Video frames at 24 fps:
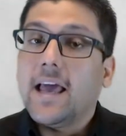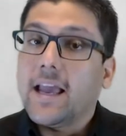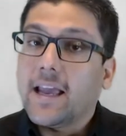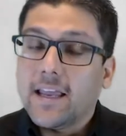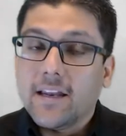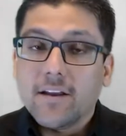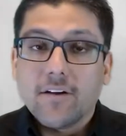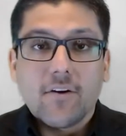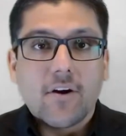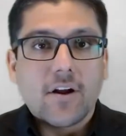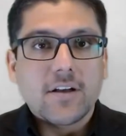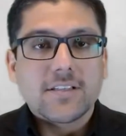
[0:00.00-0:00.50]
Like
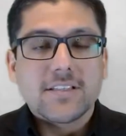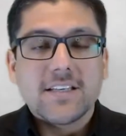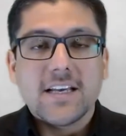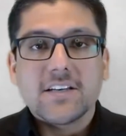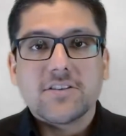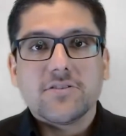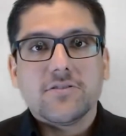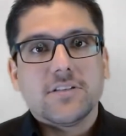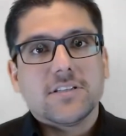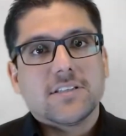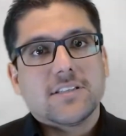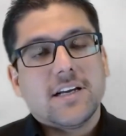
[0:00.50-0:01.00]
in cross
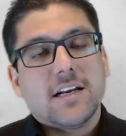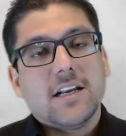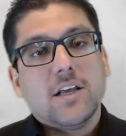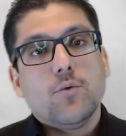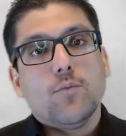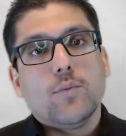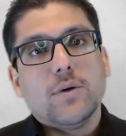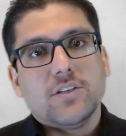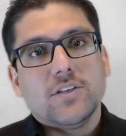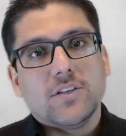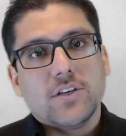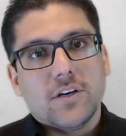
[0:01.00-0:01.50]
sectional study,
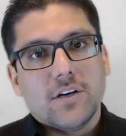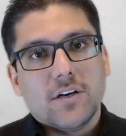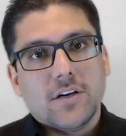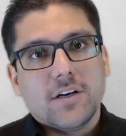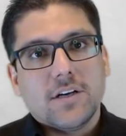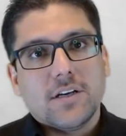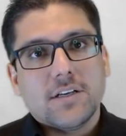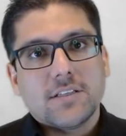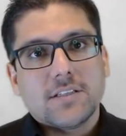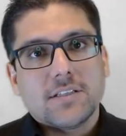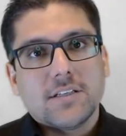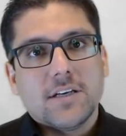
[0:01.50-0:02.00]
we
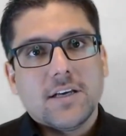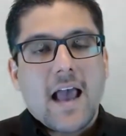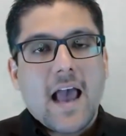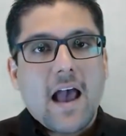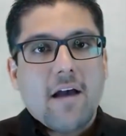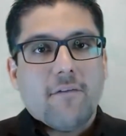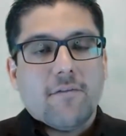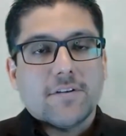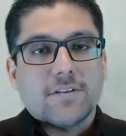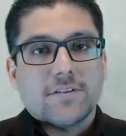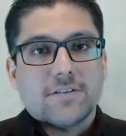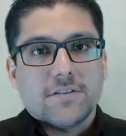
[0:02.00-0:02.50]
just
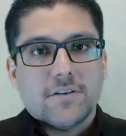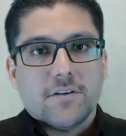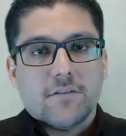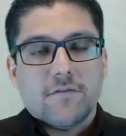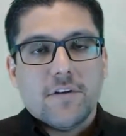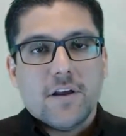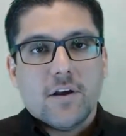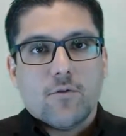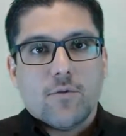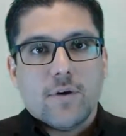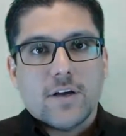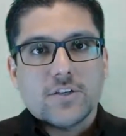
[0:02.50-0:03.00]
have a
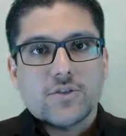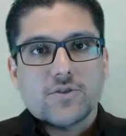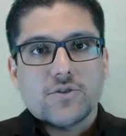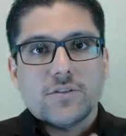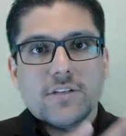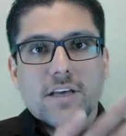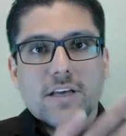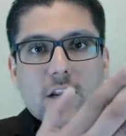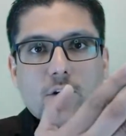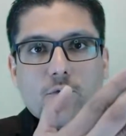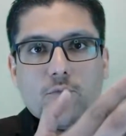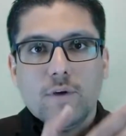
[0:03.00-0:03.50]
survey question
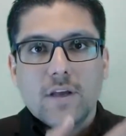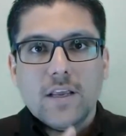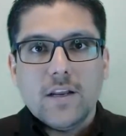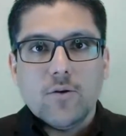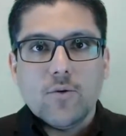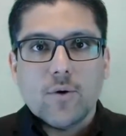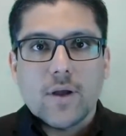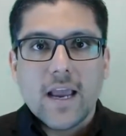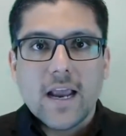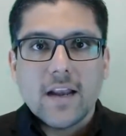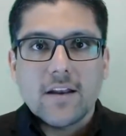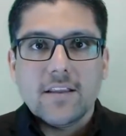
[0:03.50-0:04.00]
and we
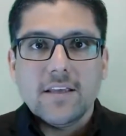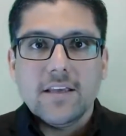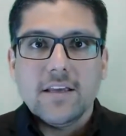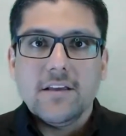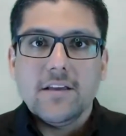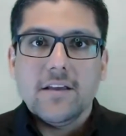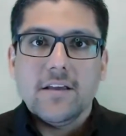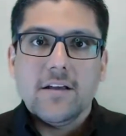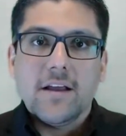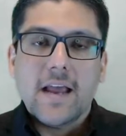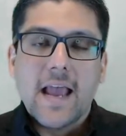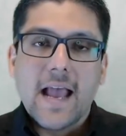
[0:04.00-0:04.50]
look at
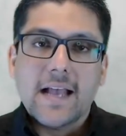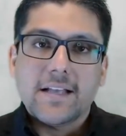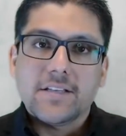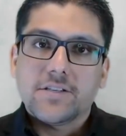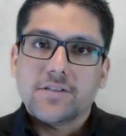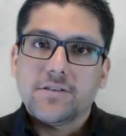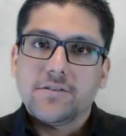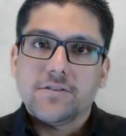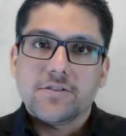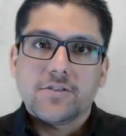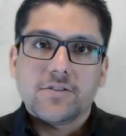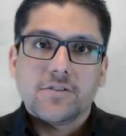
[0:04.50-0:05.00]
the
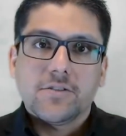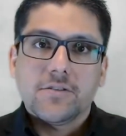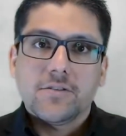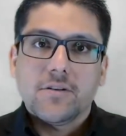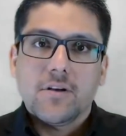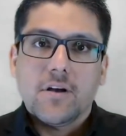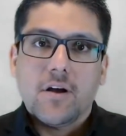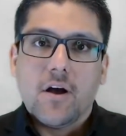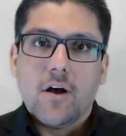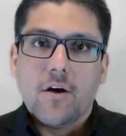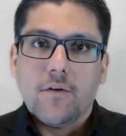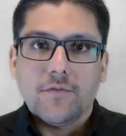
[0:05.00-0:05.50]
answers
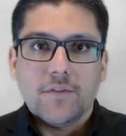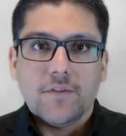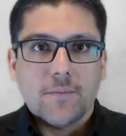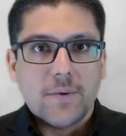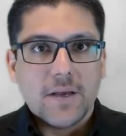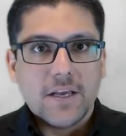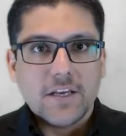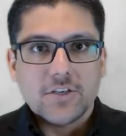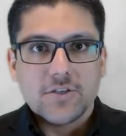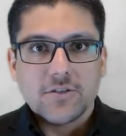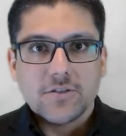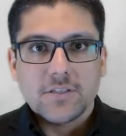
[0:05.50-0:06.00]
of the
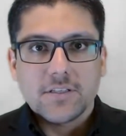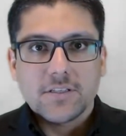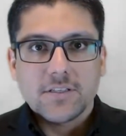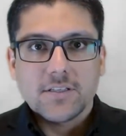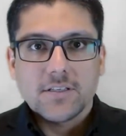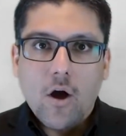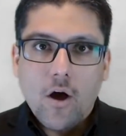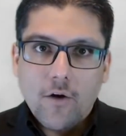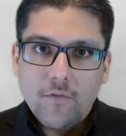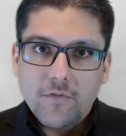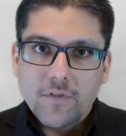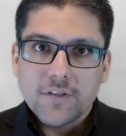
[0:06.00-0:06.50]
patients
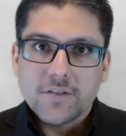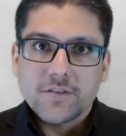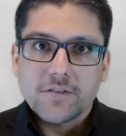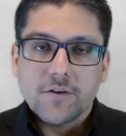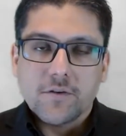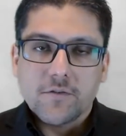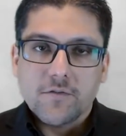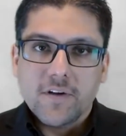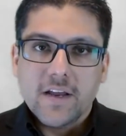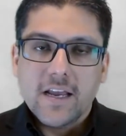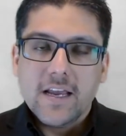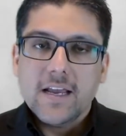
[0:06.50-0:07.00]
of the
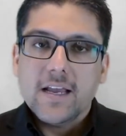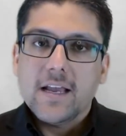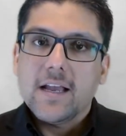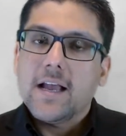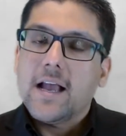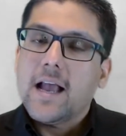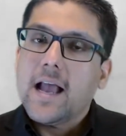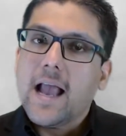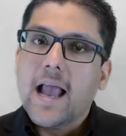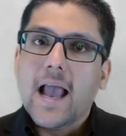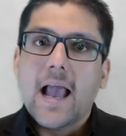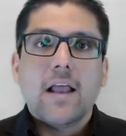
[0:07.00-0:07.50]
survey
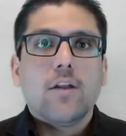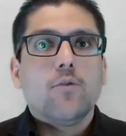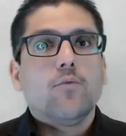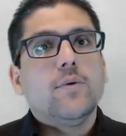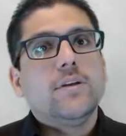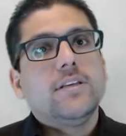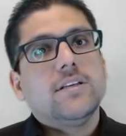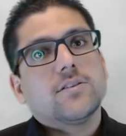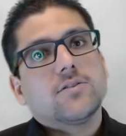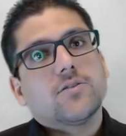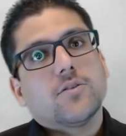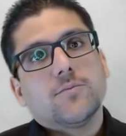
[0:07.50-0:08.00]
and we
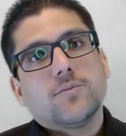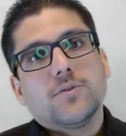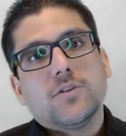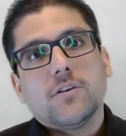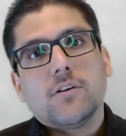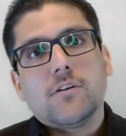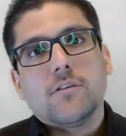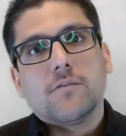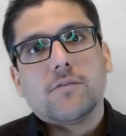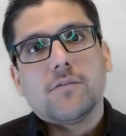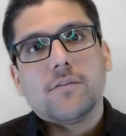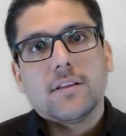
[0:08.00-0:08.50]
just
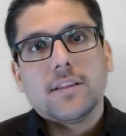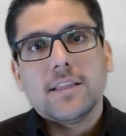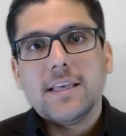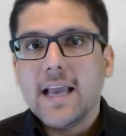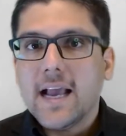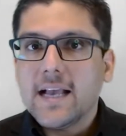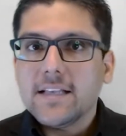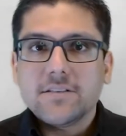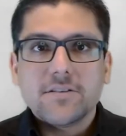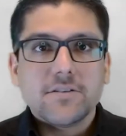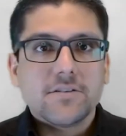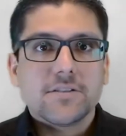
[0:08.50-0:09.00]
observe the
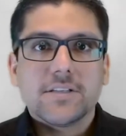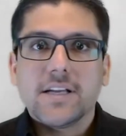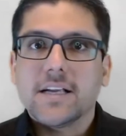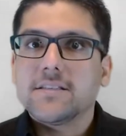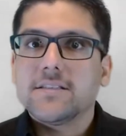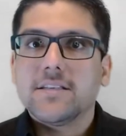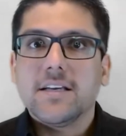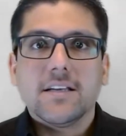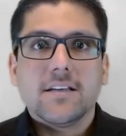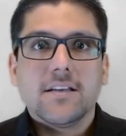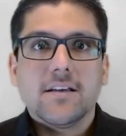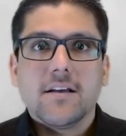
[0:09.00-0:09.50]
answers. That's
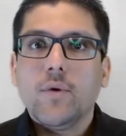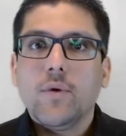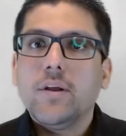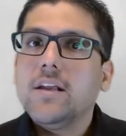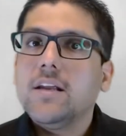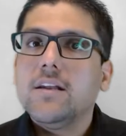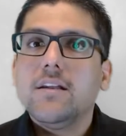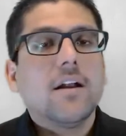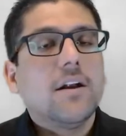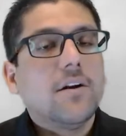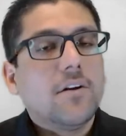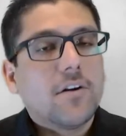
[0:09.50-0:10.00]
it. We
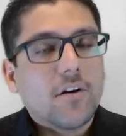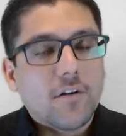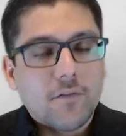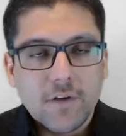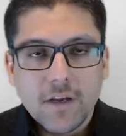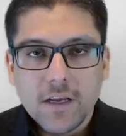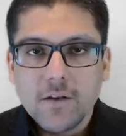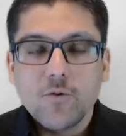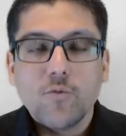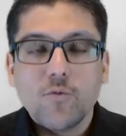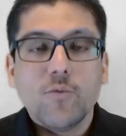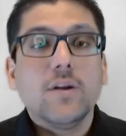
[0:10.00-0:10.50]
did not
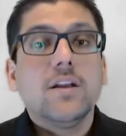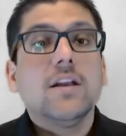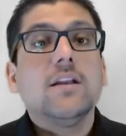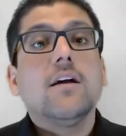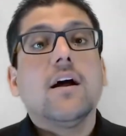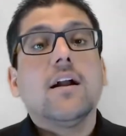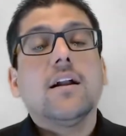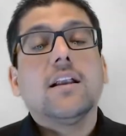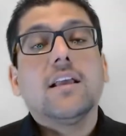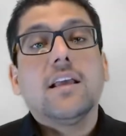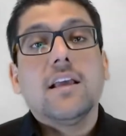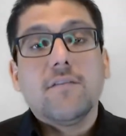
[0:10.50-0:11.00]
intervene, we did
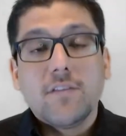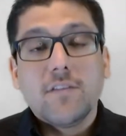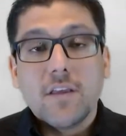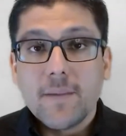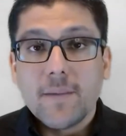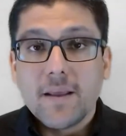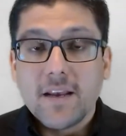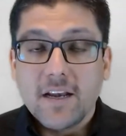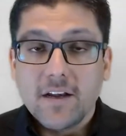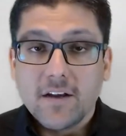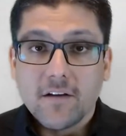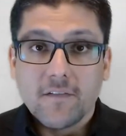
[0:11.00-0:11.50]
not give them
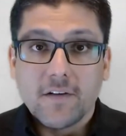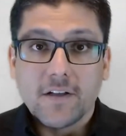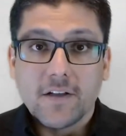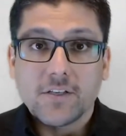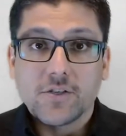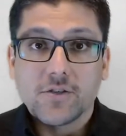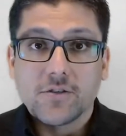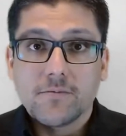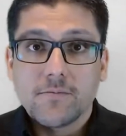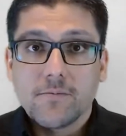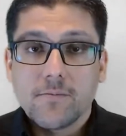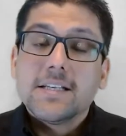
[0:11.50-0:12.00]
an
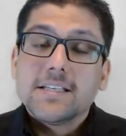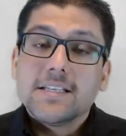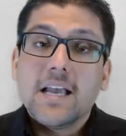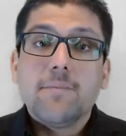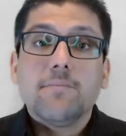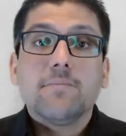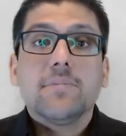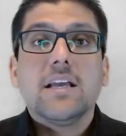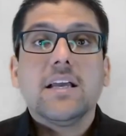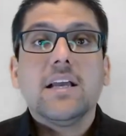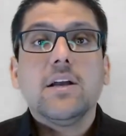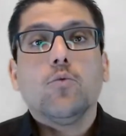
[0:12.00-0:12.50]
intervention.
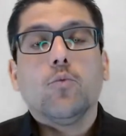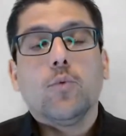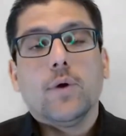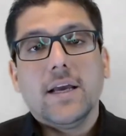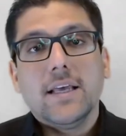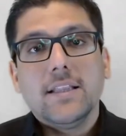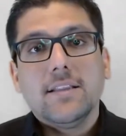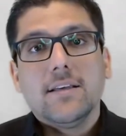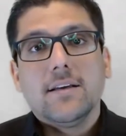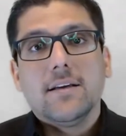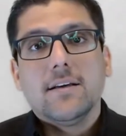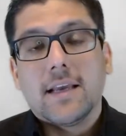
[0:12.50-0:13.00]
Same thing
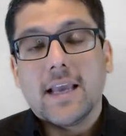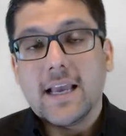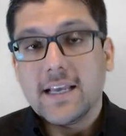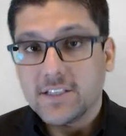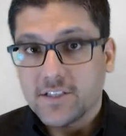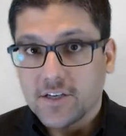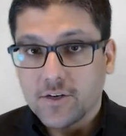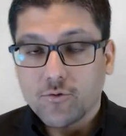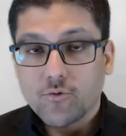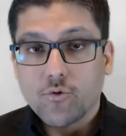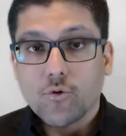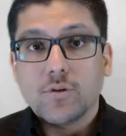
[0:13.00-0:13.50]
with case
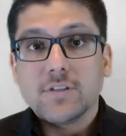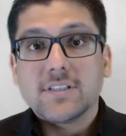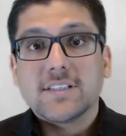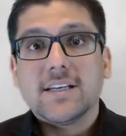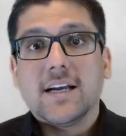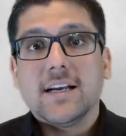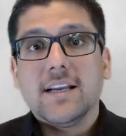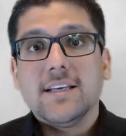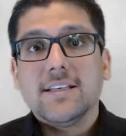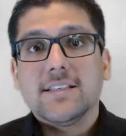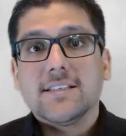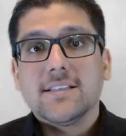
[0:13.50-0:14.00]
control
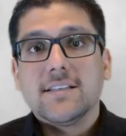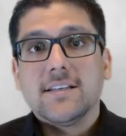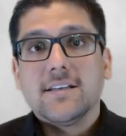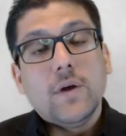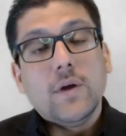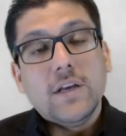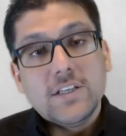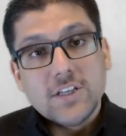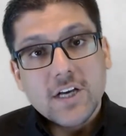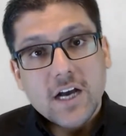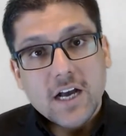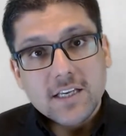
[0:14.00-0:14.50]
studies.
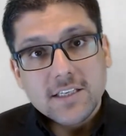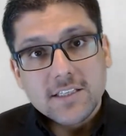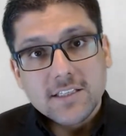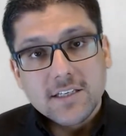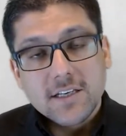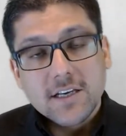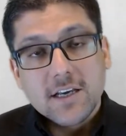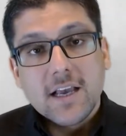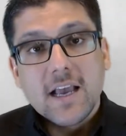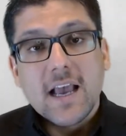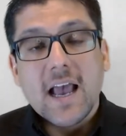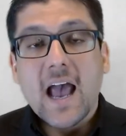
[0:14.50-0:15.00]
We just
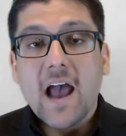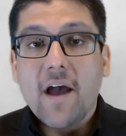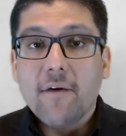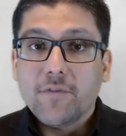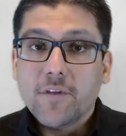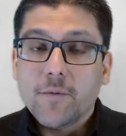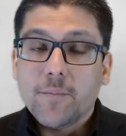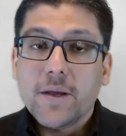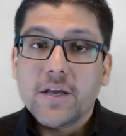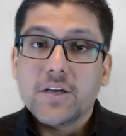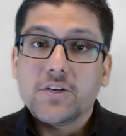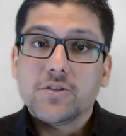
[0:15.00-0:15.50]
have
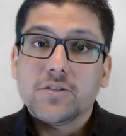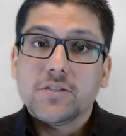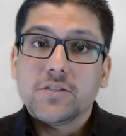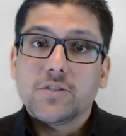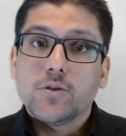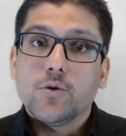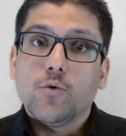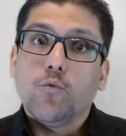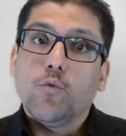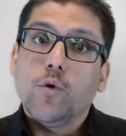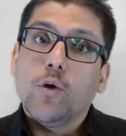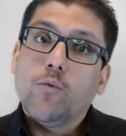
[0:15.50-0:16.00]
the patients,
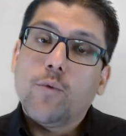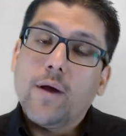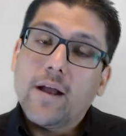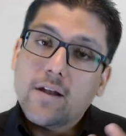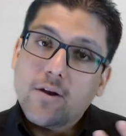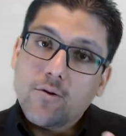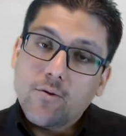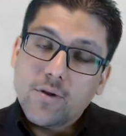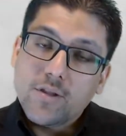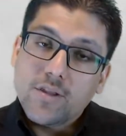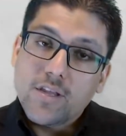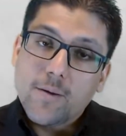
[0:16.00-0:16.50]
we went
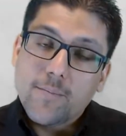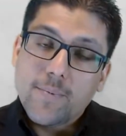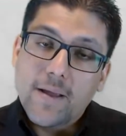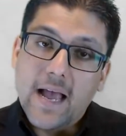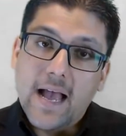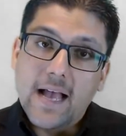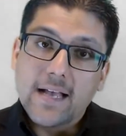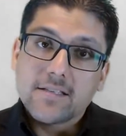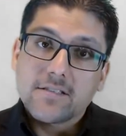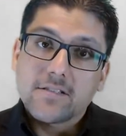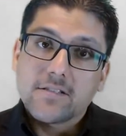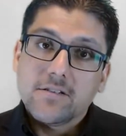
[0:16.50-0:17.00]
into their
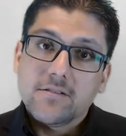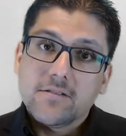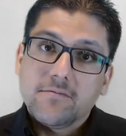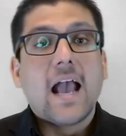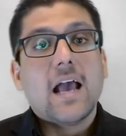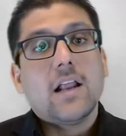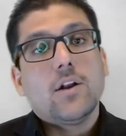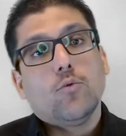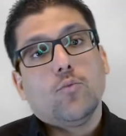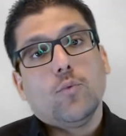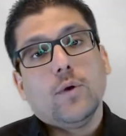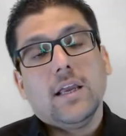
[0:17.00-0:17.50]
past
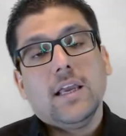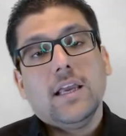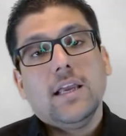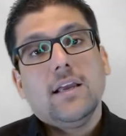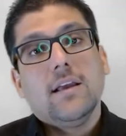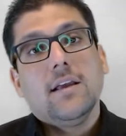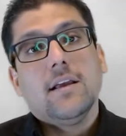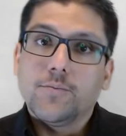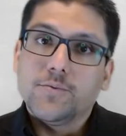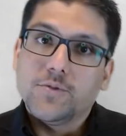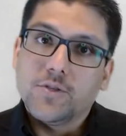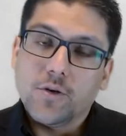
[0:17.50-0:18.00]
and we
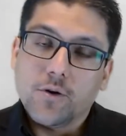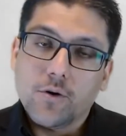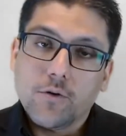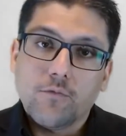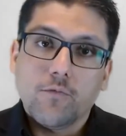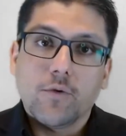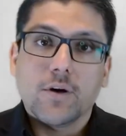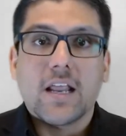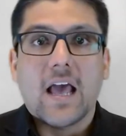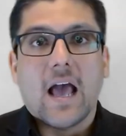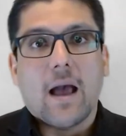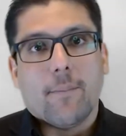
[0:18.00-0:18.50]
observe
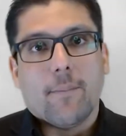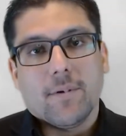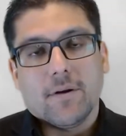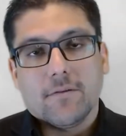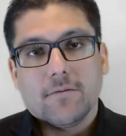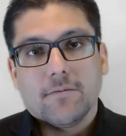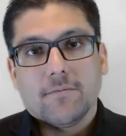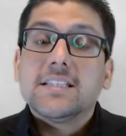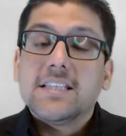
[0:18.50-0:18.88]
what happened.